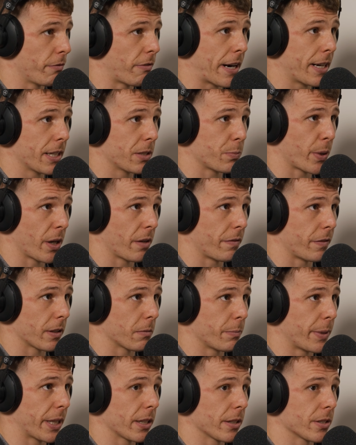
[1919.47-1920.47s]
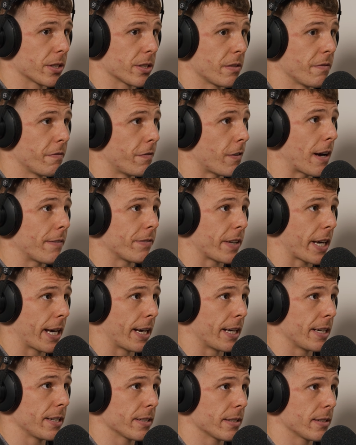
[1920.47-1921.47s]
the running's perfect because
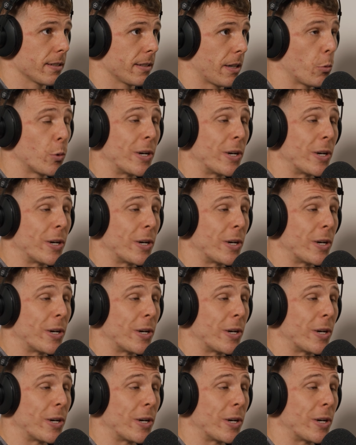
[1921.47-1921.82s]
5k's it